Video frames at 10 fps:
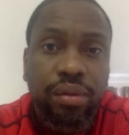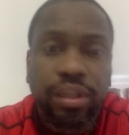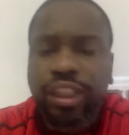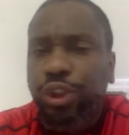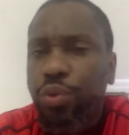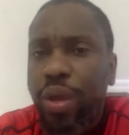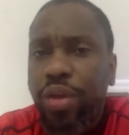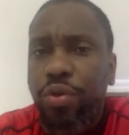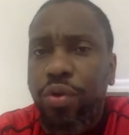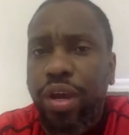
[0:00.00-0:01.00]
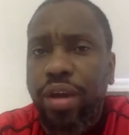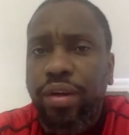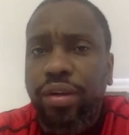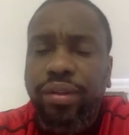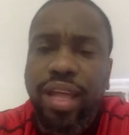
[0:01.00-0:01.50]
Each week you
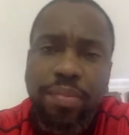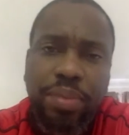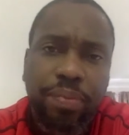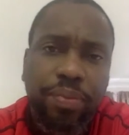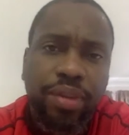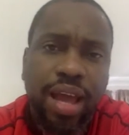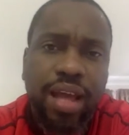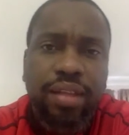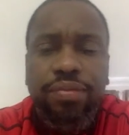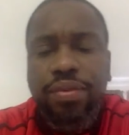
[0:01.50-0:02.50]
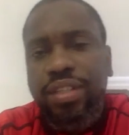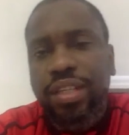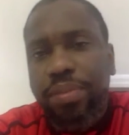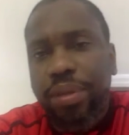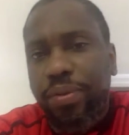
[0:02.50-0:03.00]
hear ten people dead,
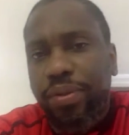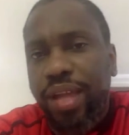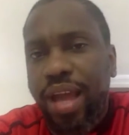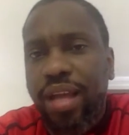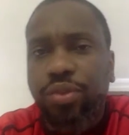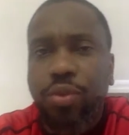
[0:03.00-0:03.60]
fifteen people dead,